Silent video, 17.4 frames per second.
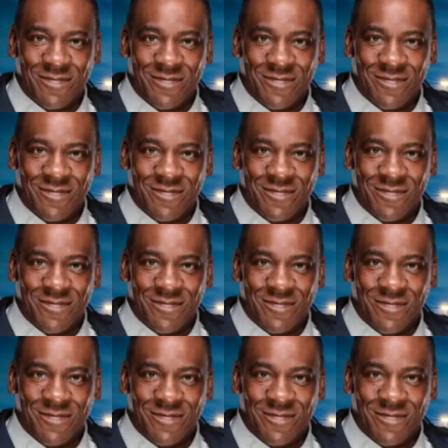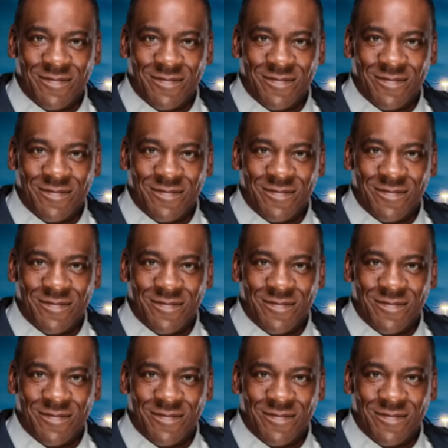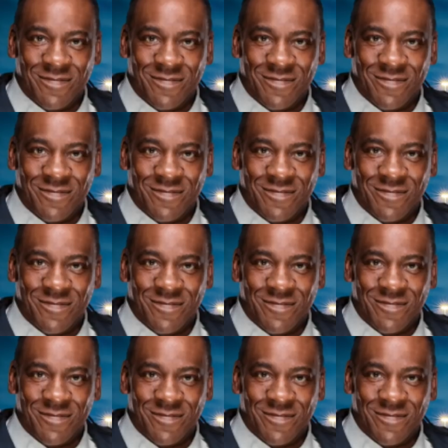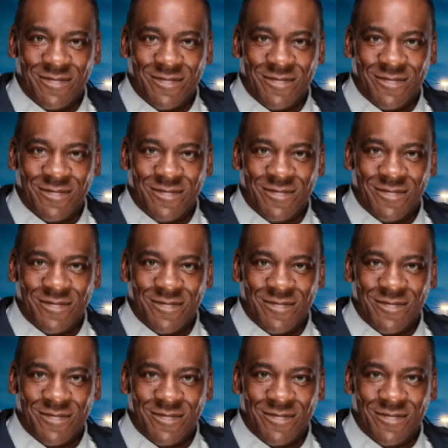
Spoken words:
[no speech]